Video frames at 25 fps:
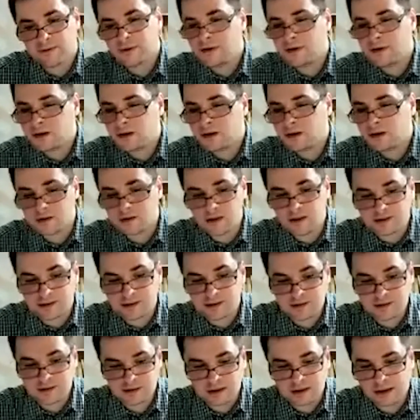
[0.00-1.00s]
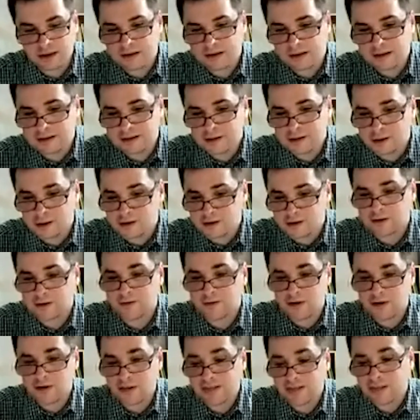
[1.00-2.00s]
This is the source of
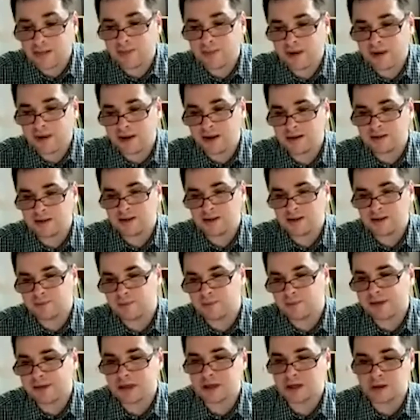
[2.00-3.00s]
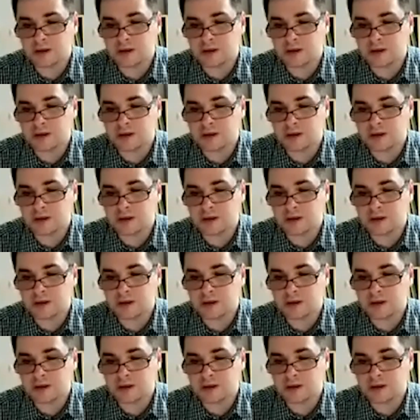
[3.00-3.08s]
counterplay in this position.